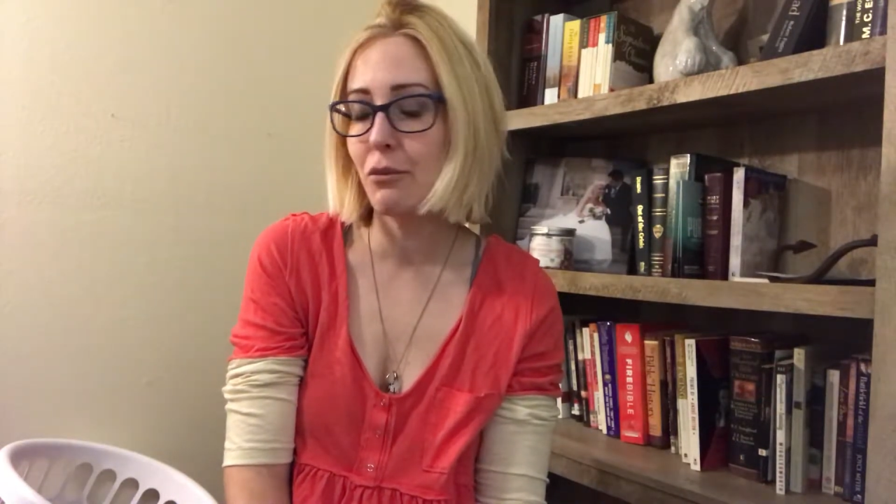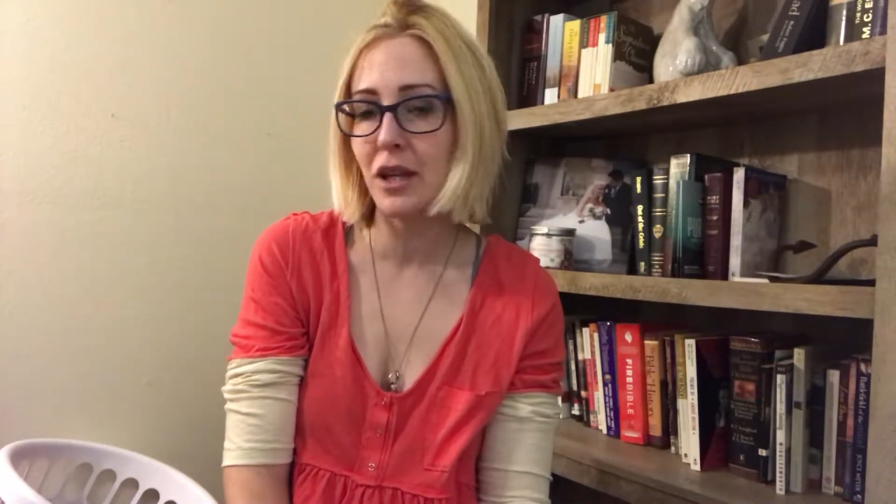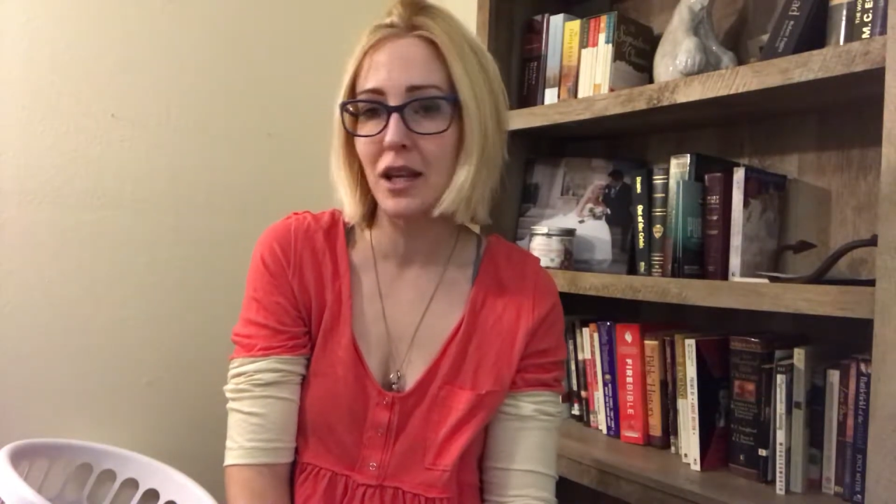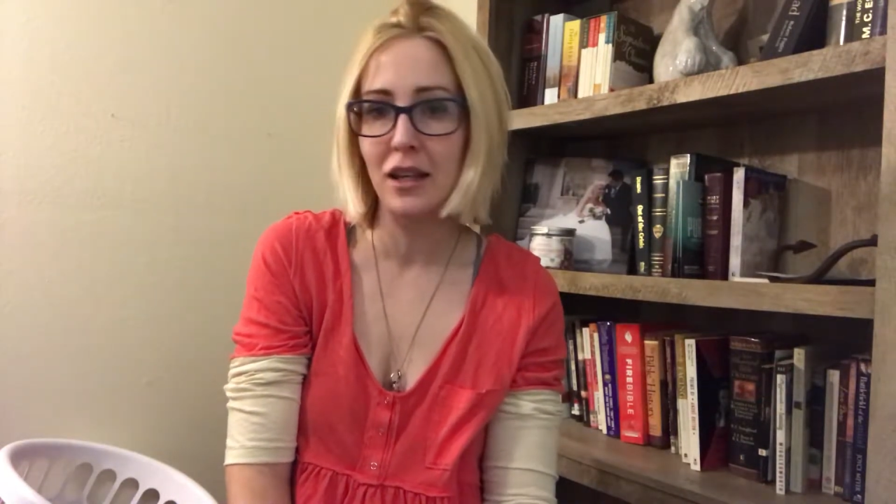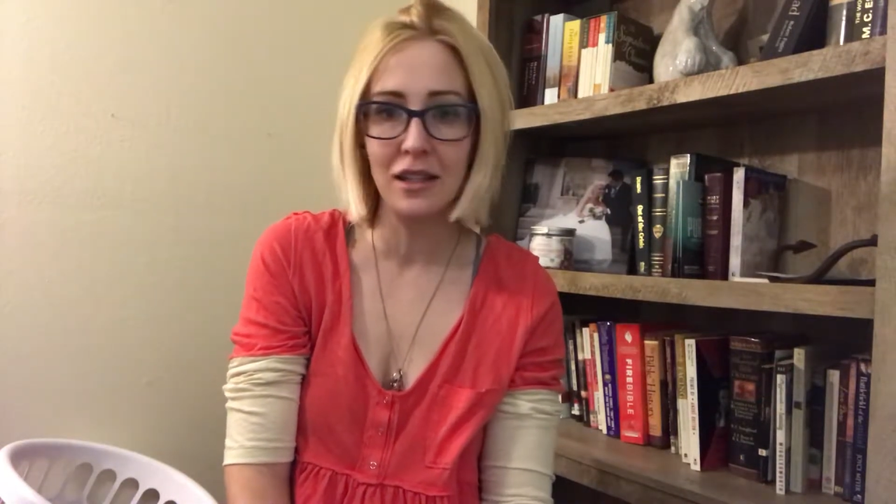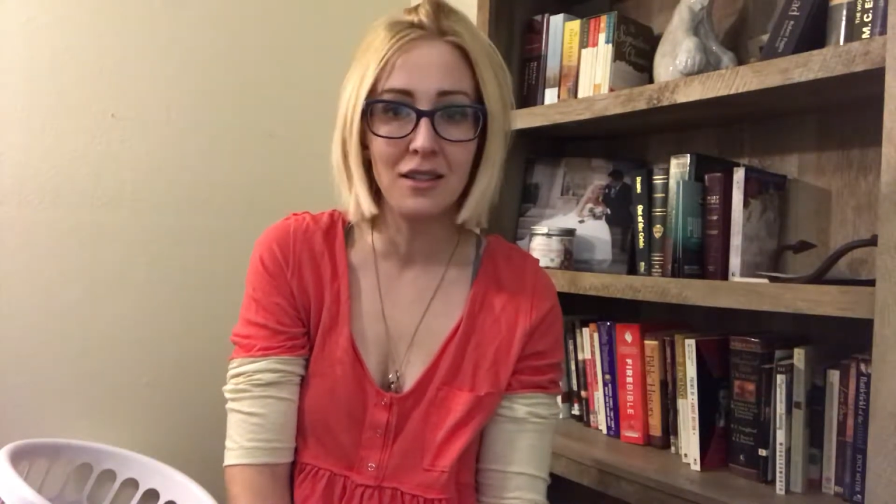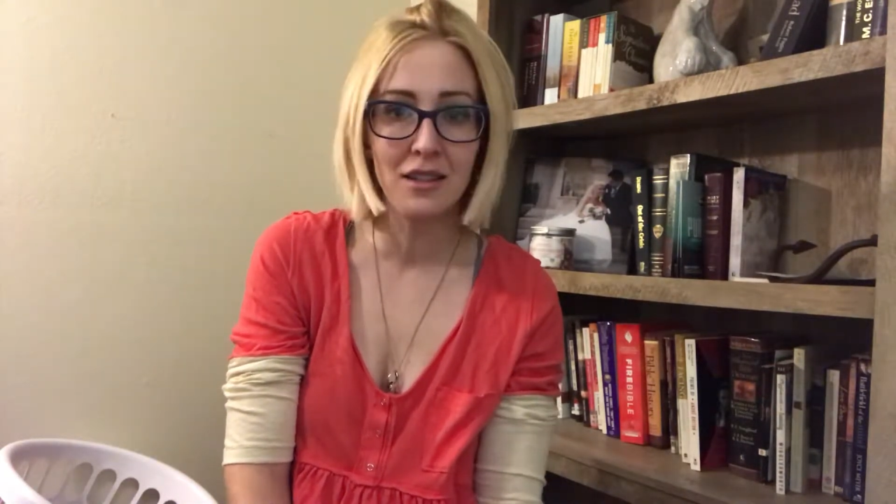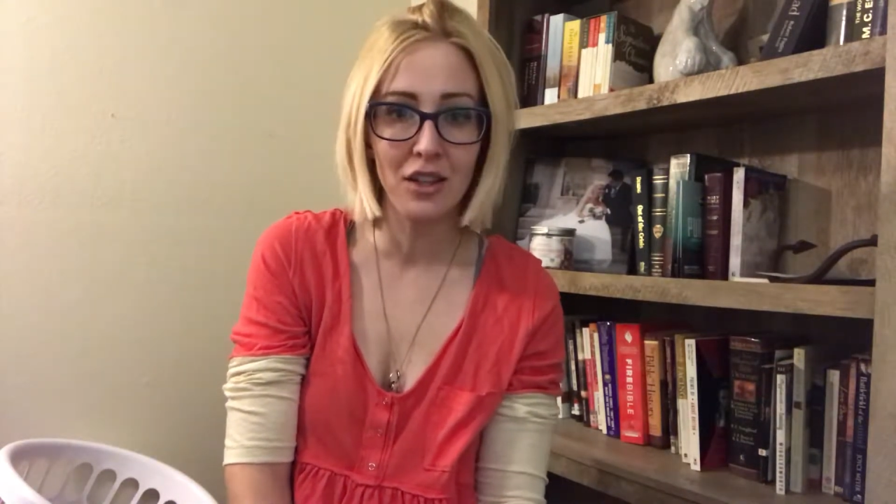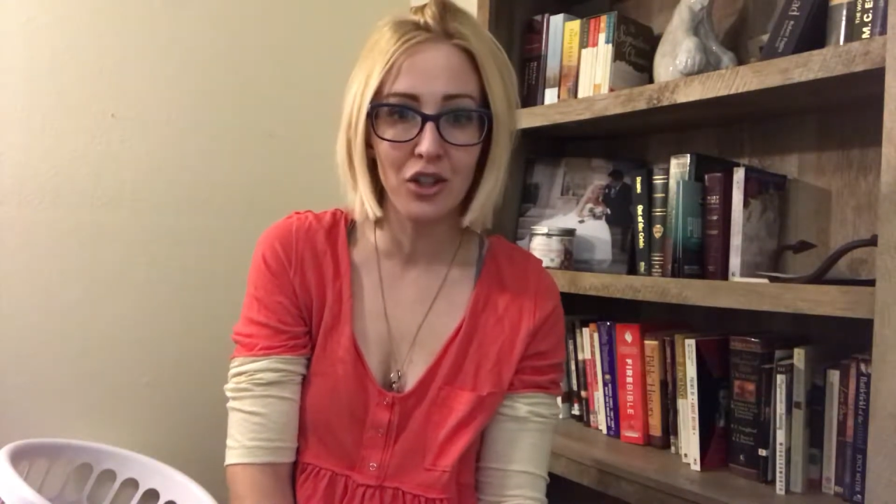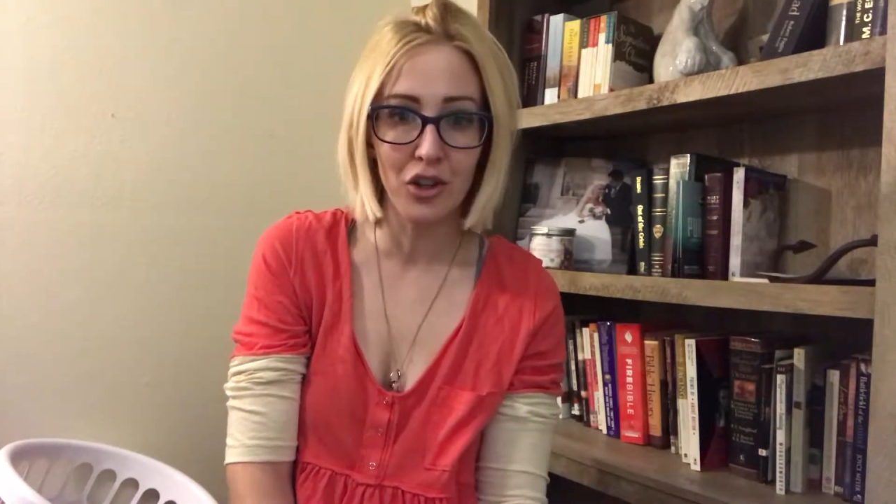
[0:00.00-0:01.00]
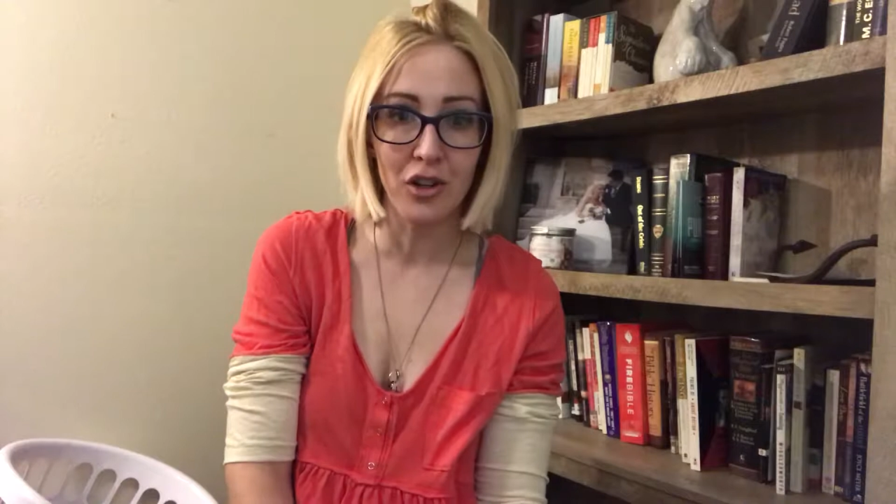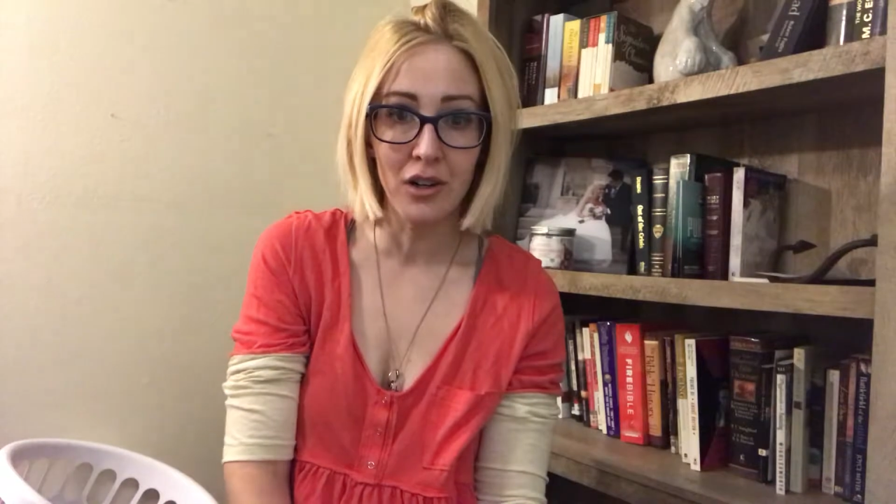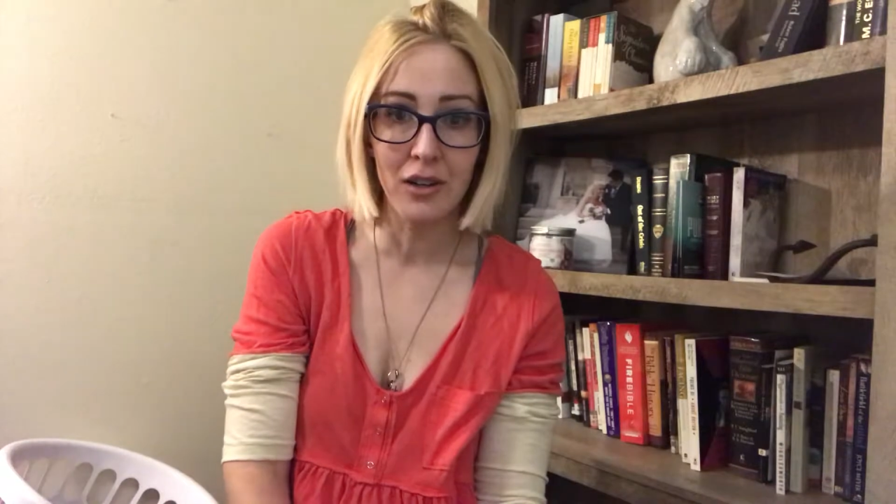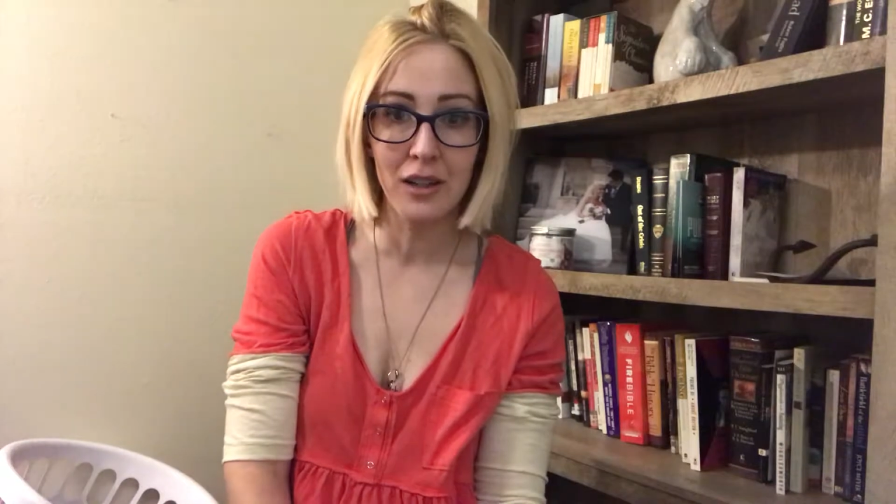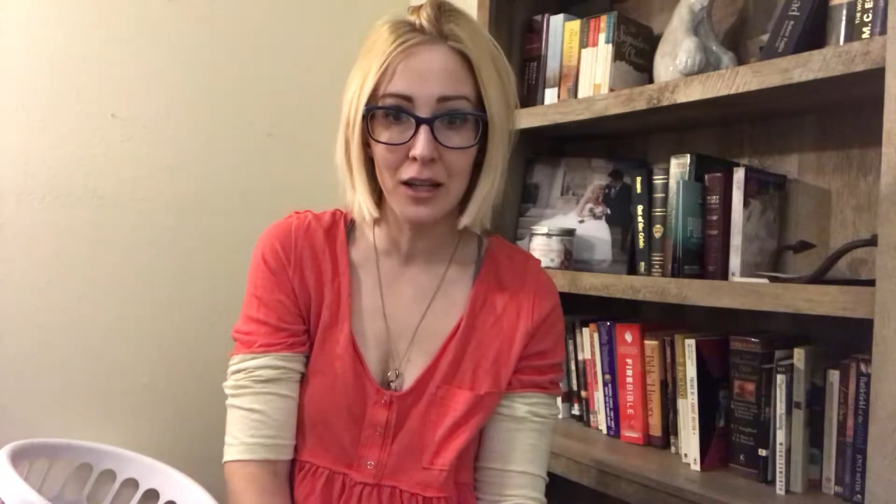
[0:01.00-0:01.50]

being insecure